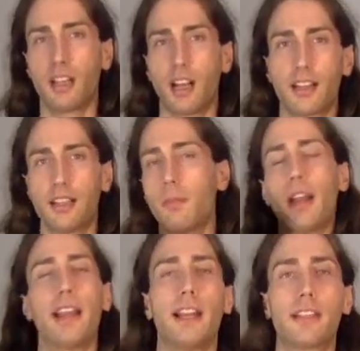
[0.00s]
in my
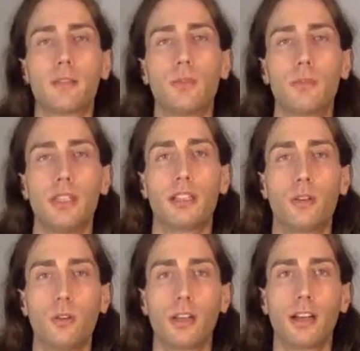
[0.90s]
head it would be
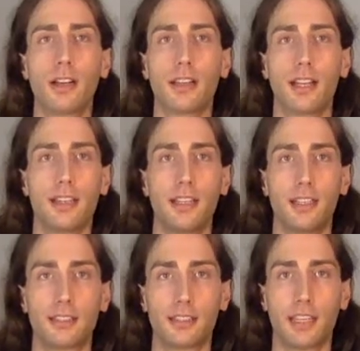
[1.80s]
cooler than
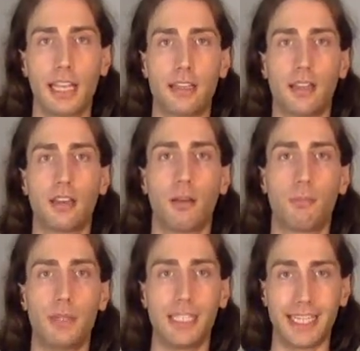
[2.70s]
it ended up
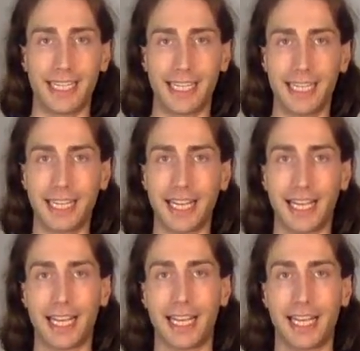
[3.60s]
being,
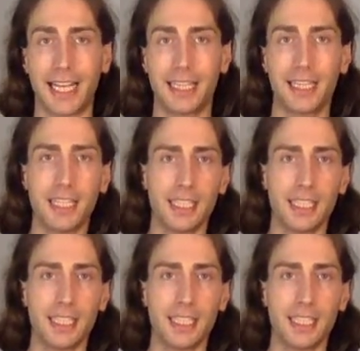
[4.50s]
and